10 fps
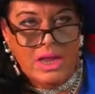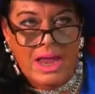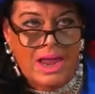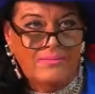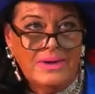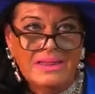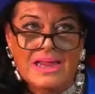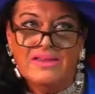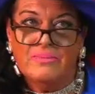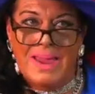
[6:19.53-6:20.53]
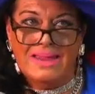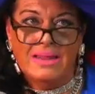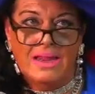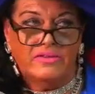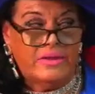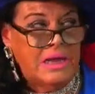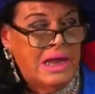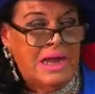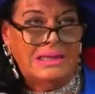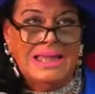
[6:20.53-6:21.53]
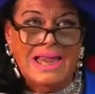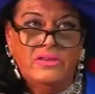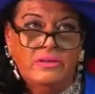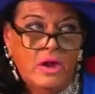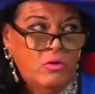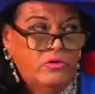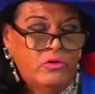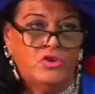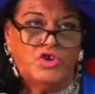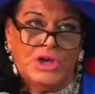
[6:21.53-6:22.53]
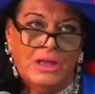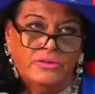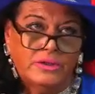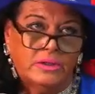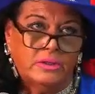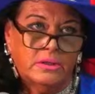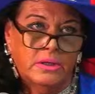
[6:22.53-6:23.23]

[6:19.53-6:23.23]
Yeah. Everything is band aids. And they go to a shelter.